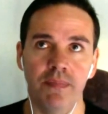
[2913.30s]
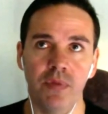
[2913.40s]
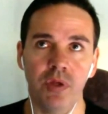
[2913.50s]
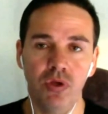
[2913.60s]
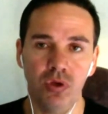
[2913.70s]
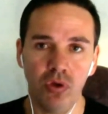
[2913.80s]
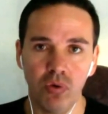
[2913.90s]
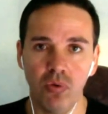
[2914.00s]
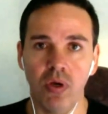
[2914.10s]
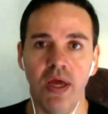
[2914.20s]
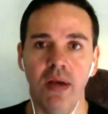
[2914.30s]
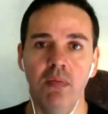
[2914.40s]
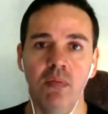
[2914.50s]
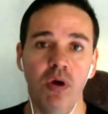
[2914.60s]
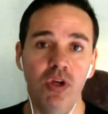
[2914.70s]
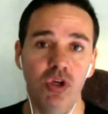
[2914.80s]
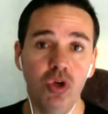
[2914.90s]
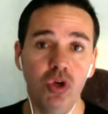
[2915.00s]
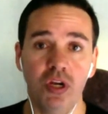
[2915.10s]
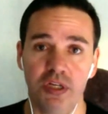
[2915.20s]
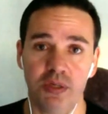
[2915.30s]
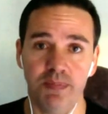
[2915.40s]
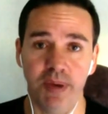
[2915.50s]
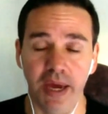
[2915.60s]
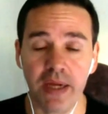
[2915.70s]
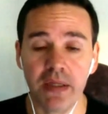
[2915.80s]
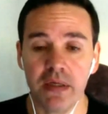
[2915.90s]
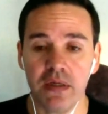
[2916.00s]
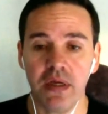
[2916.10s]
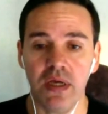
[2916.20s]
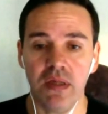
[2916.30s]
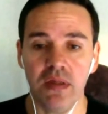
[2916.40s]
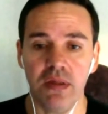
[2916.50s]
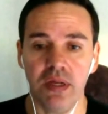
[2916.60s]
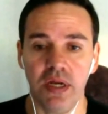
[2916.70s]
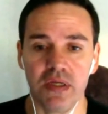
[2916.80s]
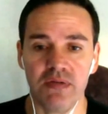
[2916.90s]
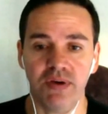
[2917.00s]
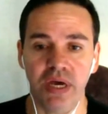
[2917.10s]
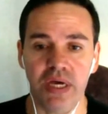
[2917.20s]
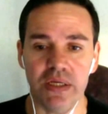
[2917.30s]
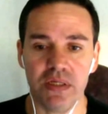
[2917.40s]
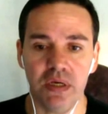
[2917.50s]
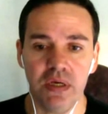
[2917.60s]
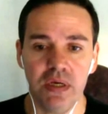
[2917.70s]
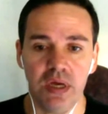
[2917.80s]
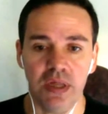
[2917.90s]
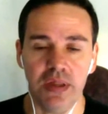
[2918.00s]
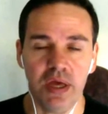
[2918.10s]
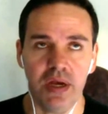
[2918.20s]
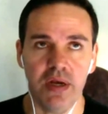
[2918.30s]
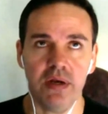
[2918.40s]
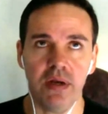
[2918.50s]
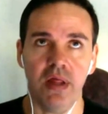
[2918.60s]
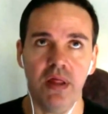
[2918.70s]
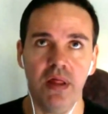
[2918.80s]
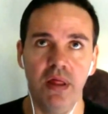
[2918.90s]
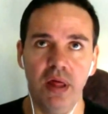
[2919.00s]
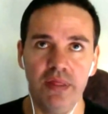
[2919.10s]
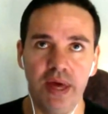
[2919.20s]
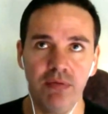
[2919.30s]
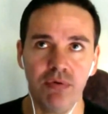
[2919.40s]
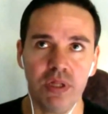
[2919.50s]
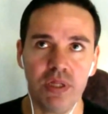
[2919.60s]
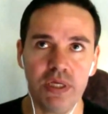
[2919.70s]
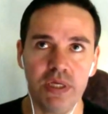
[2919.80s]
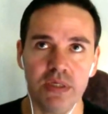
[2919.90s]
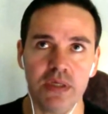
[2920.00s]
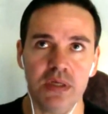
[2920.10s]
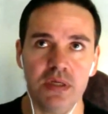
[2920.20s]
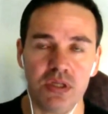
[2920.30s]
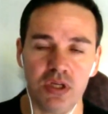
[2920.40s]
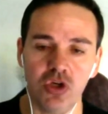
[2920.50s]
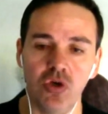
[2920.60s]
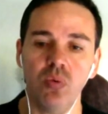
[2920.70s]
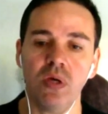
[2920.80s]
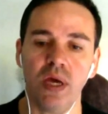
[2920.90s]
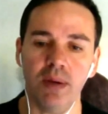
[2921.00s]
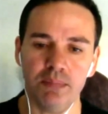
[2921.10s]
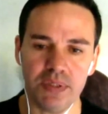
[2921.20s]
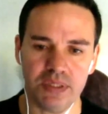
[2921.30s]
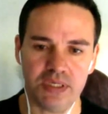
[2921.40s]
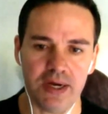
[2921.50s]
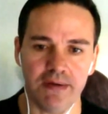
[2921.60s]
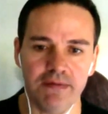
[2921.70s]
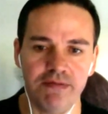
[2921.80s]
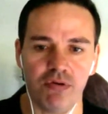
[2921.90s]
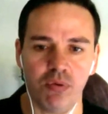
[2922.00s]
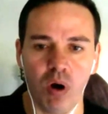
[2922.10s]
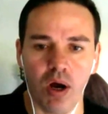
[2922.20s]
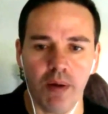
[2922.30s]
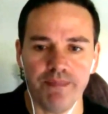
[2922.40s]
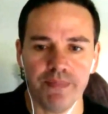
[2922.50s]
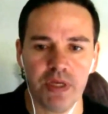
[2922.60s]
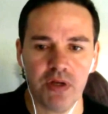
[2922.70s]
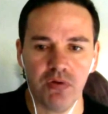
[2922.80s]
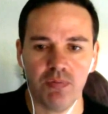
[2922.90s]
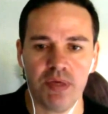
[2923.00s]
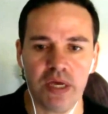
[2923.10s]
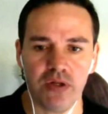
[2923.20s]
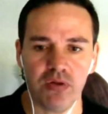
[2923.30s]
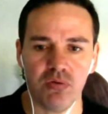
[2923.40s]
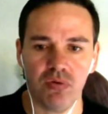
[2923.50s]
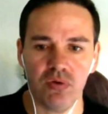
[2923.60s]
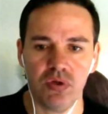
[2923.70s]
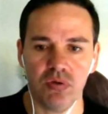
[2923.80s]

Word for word: you and what you can expect in the next phase, and that really is that you will get busier for a while. It'll get to